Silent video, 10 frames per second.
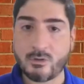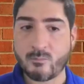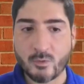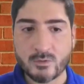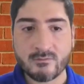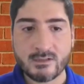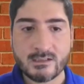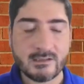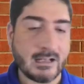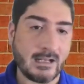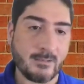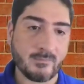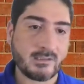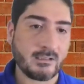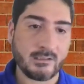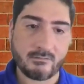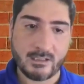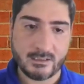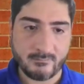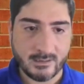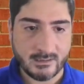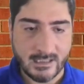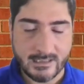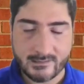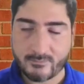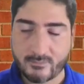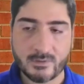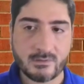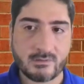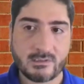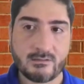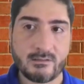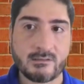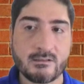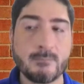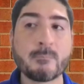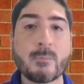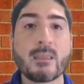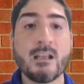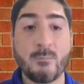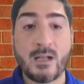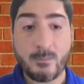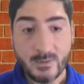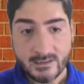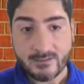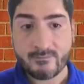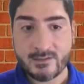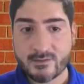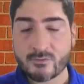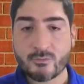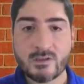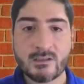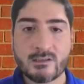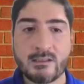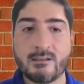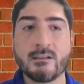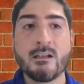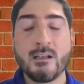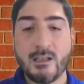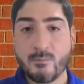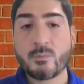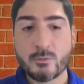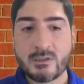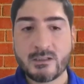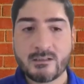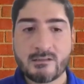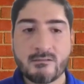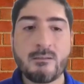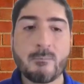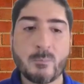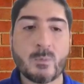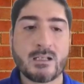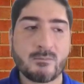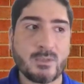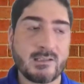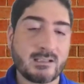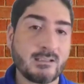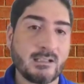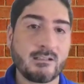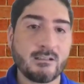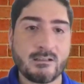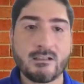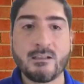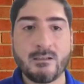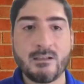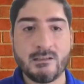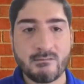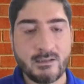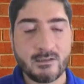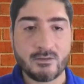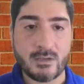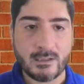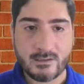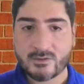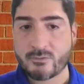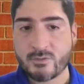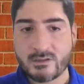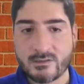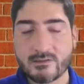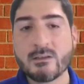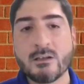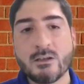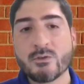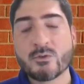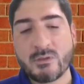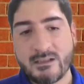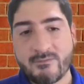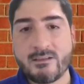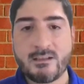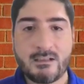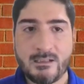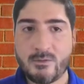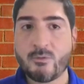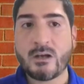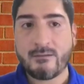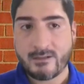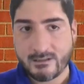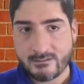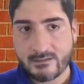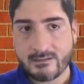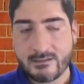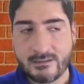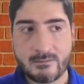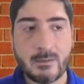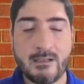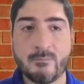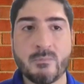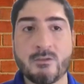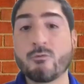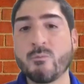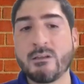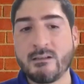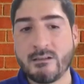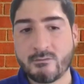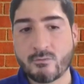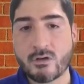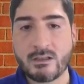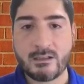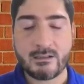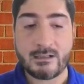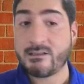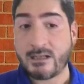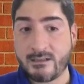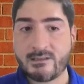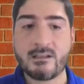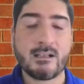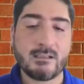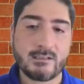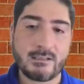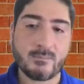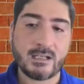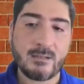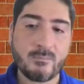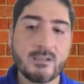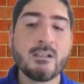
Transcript: of both worlds. I am still interacting with clients from the construction industry. I'm helping them with the solutions that improve the industry, but my skill set currently is related to IT solutions. So definitely you have a career there, and it would be really rewarding and challenging at the same time